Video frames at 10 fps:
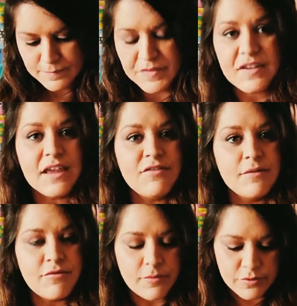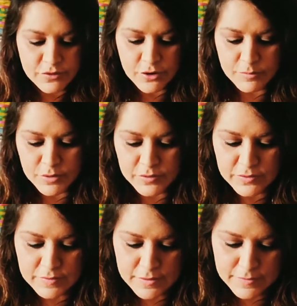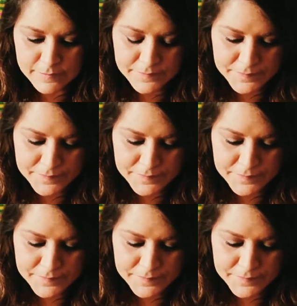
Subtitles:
Saving them from the sock monster.